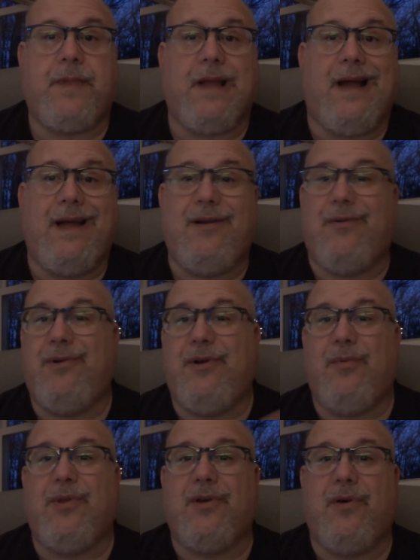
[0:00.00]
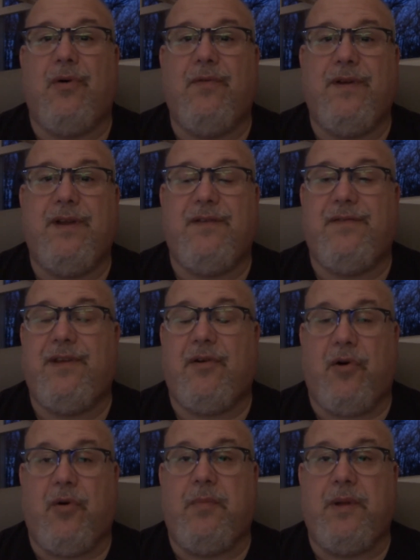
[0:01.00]
I don't know with COVID if
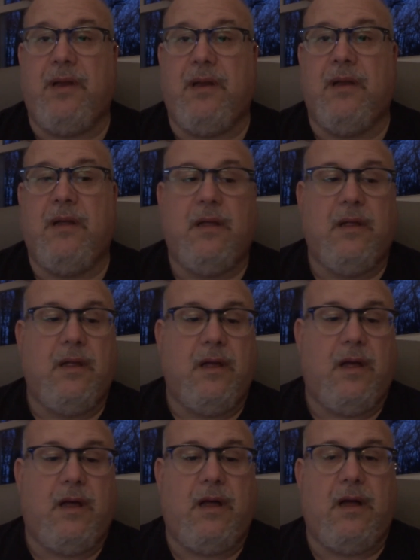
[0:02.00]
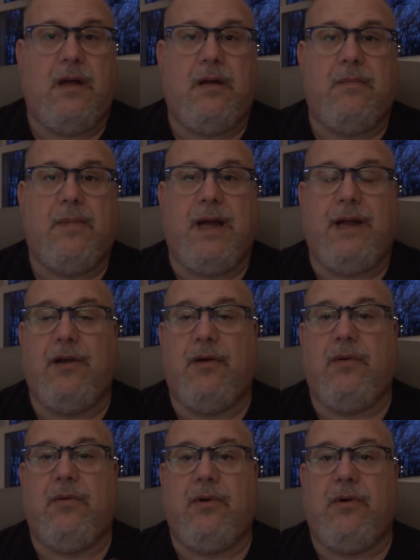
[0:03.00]
they're open. I
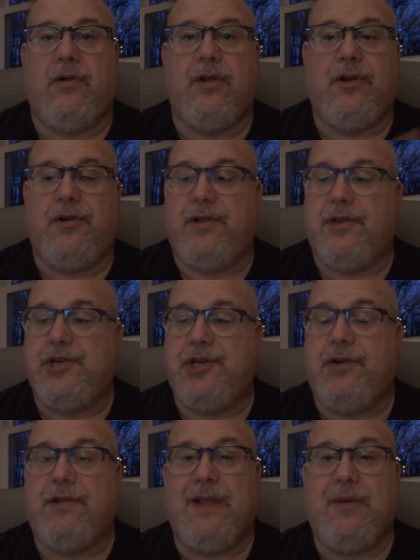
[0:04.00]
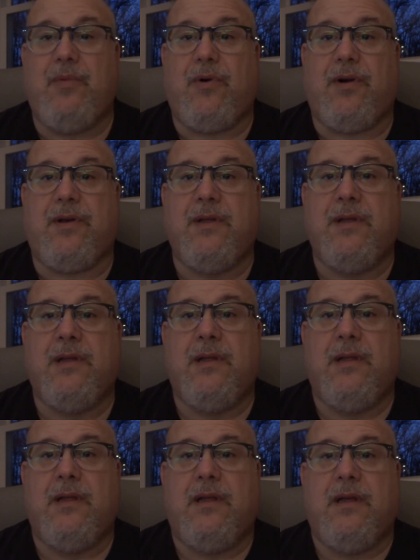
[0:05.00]
know earlier this year they weren't,
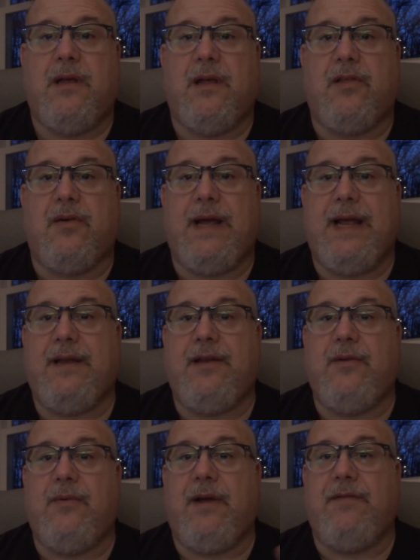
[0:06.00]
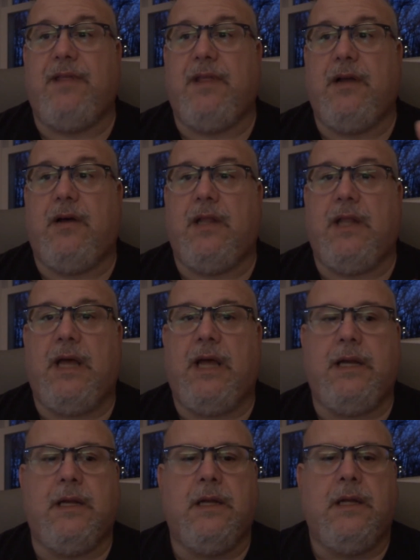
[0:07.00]
and so I had to do everything online.